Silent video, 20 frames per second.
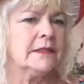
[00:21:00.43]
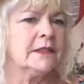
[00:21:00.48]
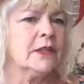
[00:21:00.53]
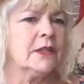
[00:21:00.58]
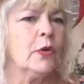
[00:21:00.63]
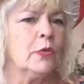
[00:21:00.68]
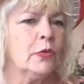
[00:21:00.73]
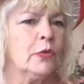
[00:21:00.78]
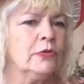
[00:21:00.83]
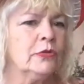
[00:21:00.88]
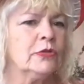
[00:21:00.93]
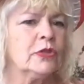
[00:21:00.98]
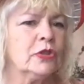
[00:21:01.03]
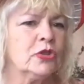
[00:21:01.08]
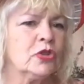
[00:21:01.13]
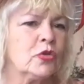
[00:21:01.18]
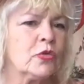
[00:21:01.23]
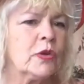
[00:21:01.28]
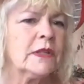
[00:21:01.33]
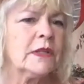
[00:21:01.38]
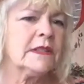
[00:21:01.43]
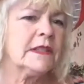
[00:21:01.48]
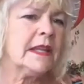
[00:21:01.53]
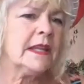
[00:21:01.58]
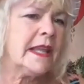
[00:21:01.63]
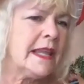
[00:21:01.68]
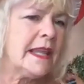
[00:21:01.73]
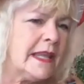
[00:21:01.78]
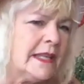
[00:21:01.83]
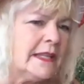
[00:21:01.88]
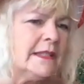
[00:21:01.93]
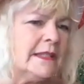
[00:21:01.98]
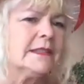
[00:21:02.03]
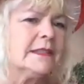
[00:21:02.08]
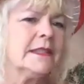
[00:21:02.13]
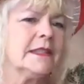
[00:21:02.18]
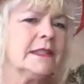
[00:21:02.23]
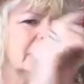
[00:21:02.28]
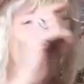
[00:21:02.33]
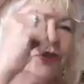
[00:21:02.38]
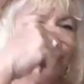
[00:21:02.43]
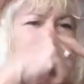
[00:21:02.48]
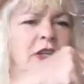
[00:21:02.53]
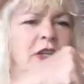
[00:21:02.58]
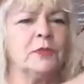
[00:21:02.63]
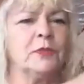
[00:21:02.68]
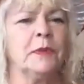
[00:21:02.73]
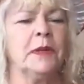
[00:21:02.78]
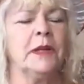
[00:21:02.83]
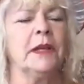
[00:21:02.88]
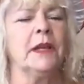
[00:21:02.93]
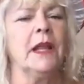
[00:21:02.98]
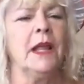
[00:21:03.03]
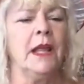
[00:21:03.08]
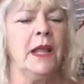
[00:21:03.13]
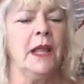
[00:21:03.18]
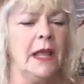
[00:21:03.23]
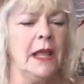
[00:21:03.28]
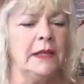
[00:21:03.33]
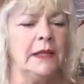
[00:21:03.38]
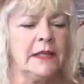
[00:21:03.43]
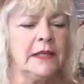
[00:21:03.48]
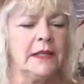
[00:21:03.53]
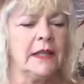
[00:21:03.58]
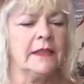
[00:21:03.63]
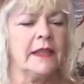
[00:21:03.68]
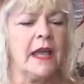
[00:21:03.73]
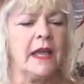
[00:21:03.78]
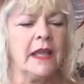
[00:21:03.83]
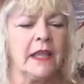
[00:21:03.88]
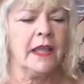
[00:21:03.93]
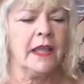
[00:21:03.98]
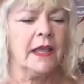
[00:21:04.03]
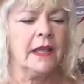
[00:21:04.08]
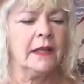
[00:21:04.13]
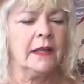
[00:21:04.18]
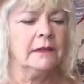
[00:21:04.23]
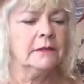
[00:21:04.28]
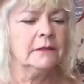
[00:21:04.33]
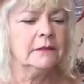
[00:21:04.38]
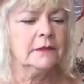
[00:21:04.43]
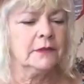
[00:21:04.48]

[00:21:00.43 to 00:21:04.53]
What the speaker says: So you should trust his judgment and take gig.